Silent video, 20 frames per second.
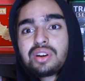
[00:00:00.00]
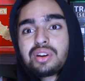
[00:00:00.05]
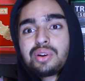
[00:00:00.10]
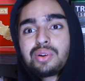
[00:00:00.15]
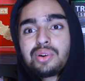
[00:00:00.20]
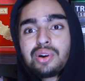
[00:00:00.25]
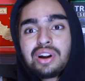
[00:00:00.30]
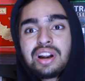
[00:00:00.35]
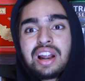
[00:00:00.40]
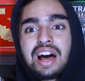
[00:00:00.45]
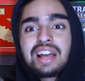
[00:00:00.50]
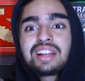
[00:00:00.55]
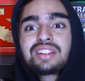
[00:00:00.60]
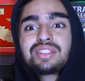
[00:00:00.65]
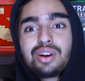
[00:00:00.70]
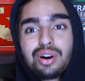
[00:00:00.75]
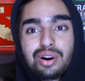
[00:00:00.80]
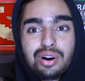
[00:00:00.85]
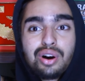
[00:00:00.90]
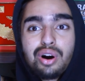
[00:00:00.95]
You know, like
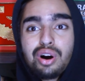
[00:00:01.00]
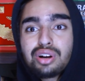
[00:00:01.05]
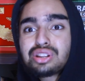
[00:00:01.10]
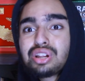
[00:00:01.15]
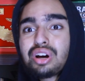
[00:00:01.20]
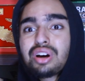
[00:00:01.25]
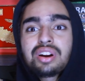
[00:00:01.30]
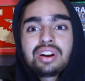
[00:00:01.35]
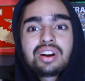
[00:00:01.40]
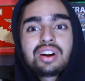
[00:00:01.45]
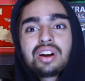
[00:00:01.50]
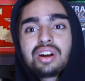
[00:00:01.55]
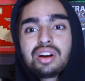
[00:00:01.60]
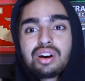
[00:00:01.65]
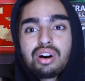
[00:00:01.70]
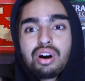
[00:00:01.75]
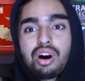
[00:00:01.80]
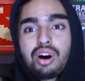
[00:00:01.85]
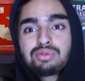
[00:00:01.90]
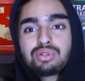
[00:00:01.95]
the author
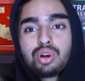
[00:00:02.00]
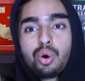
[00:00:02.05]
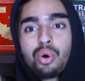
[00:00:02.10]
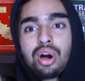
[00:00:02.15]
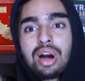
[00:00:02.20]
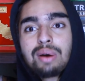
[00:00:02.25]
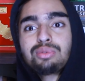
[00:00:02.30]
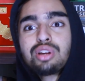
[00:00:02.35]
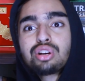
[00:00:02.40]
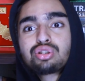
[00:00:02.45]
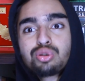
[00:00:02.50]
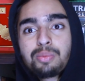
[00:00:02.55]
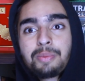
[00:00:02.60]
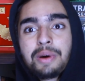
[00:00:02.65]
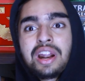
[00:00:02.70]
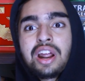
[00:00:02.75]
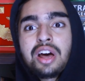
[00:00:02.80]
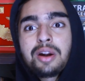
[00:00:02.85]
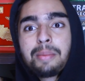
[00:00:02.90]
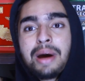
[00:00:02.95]
of The Way of the
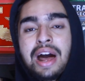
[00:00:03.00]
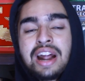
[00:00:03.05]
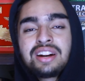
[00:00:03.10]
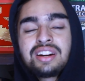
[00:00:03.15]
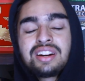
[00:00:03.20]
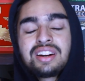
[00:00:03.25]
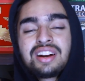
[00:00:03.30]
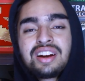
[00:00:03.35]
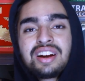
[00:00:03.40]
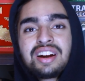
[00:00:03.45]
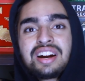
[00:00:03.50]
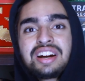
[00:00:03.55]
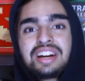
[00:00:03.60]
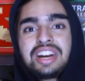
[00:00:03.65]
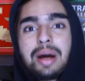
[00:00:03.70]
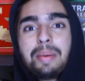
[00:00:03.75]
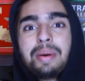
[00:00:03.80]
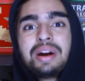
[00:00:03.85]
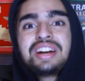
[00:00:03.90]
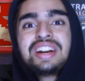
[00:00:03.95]
Superior Man,
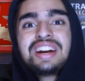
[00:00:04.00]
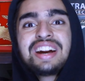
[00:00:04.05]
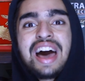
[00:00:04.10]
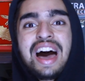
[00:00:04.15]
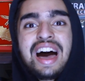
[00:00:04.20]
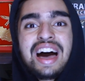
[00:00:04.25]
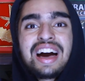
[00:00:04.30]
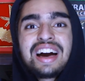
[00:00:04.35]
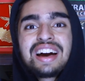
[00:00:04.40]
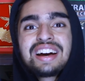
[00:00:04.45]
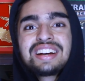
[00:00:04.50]
David Deida,